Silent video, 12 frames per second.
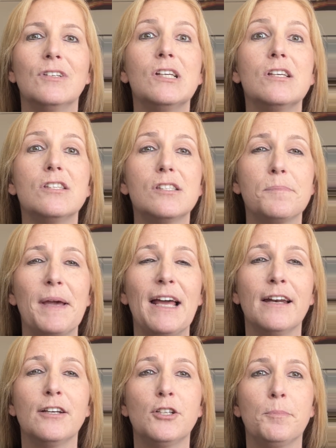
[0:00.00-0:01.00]

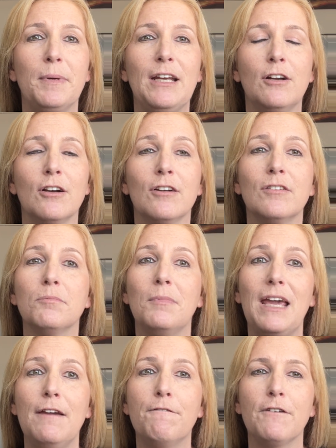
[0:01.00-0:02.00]
Spanish speakers
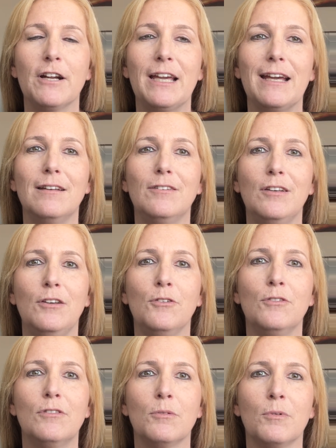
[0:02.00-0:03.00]
may forget to
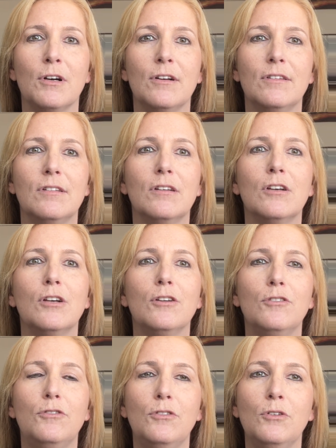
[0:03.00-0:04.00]
use the words
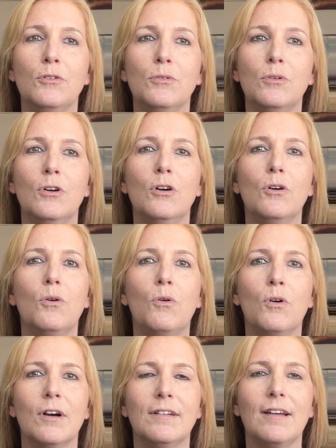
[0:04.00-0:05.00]
do
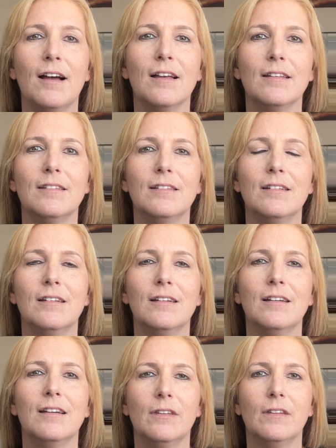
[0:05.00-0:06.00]
or does
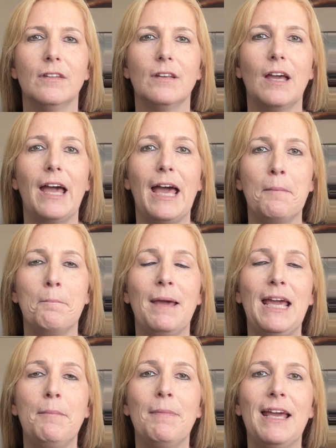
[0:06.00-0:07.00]
and
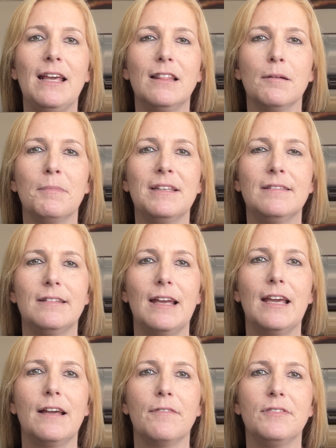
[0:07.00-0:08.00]
may make the
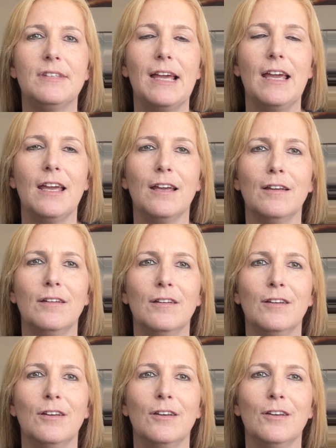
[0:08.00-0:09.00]
mistake of saying,
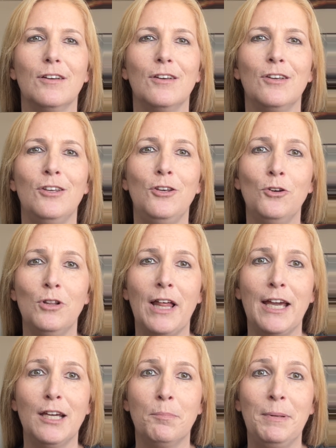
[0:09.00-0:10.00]
"You
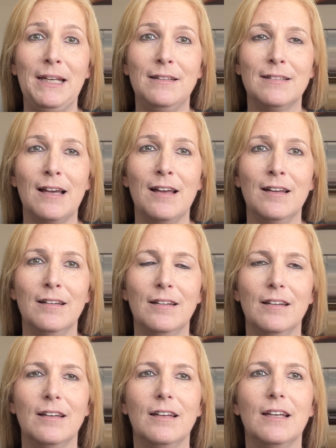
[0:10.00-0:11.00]
like pizza?"
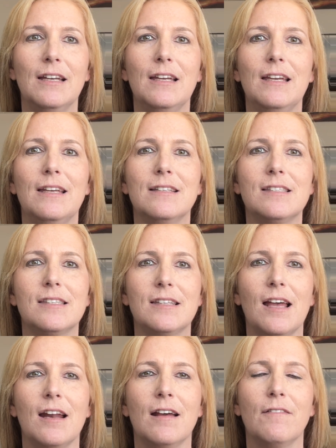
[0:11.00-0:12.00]

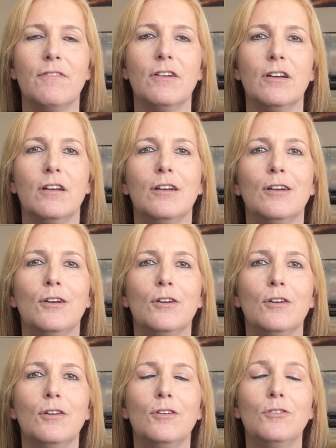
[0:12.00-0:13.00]
instead of,
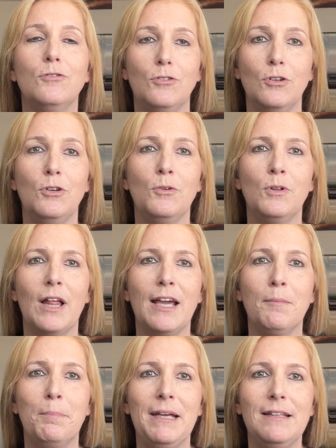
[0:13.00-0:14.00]
"Do you
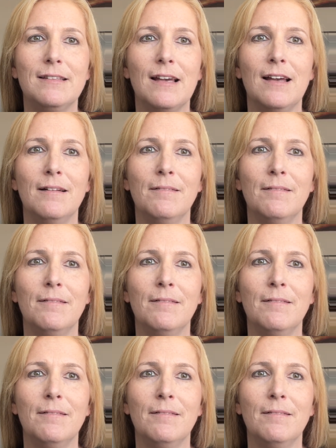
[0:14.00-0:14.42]
like pizza?"